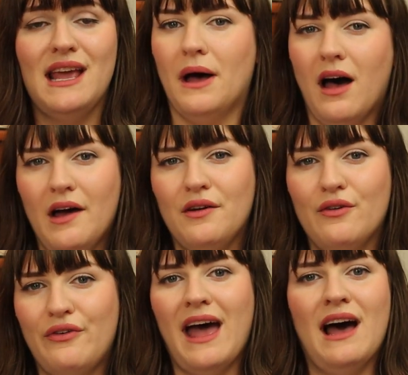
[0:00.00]
Part
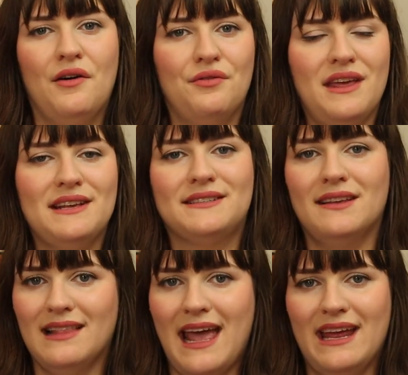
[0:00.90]
of how this
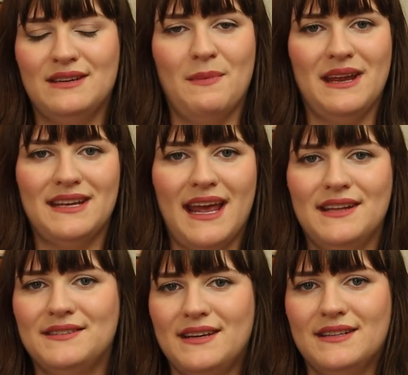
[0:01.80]
land
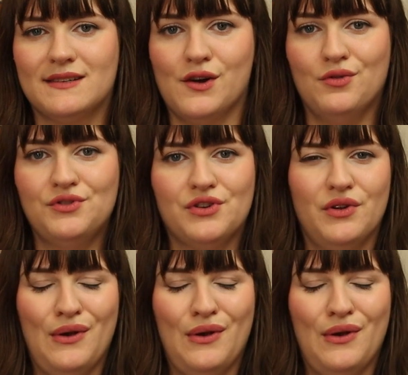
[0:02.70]
maintains its culture